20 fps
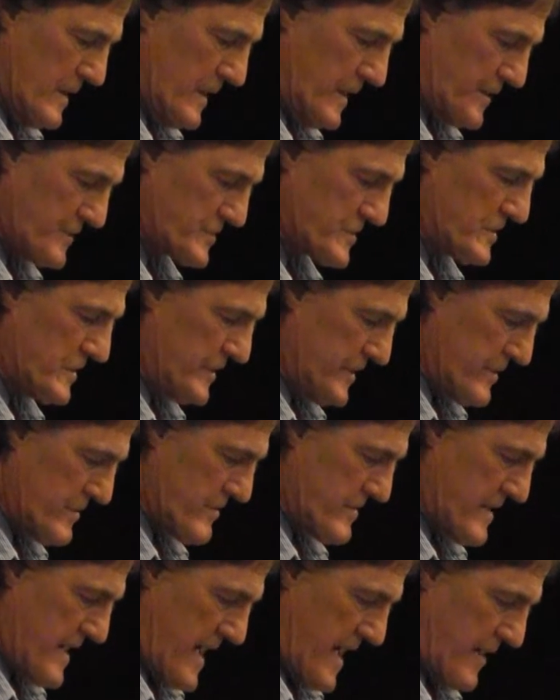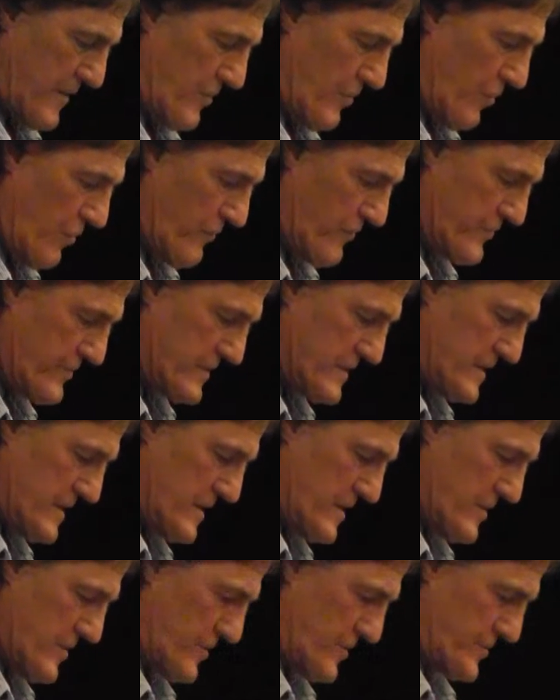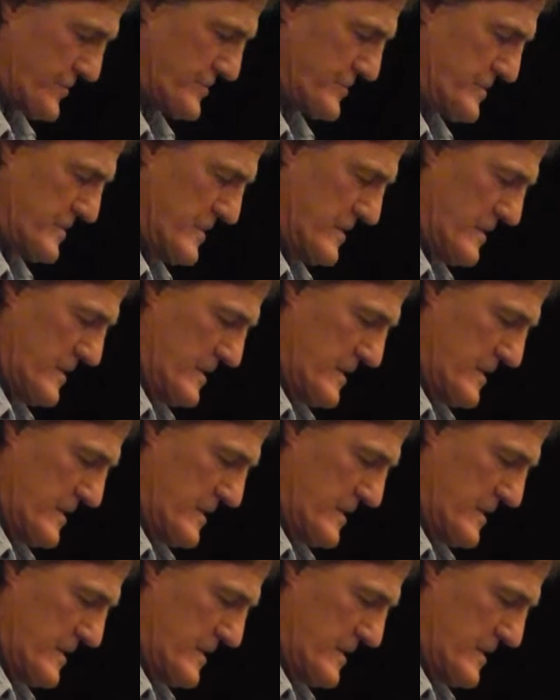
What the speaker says: It is clear that, over the years,